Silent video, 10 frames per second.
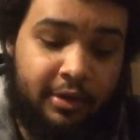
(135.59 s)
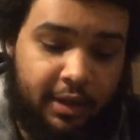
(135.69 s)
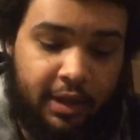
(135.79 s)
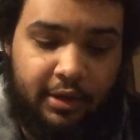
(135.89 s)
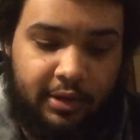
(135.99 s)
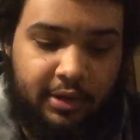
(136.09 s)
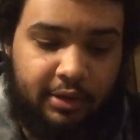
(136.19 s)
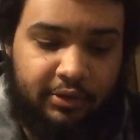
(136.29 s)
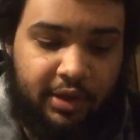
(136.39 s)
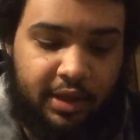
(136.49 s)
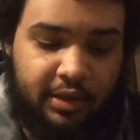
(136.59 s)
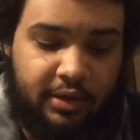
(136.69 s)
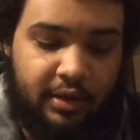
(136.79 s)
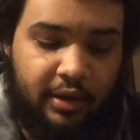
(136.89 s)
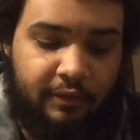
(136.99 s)
and that was the end
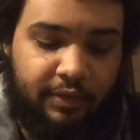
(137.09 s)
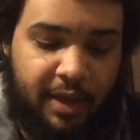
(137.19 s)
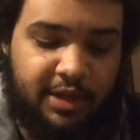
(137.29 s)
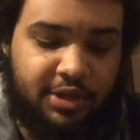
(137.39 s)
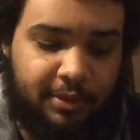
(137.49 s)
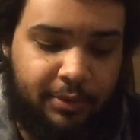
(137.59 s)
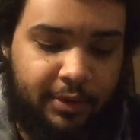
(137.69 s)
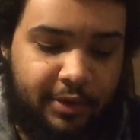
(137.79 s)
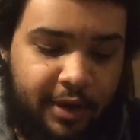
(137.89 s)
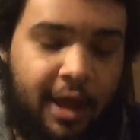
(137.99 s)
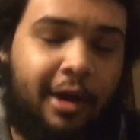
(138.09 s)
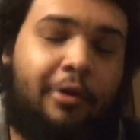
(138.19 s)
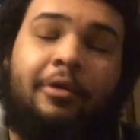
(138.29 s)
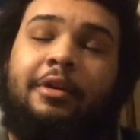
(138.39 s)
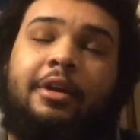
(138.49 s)
of the matchup. Now,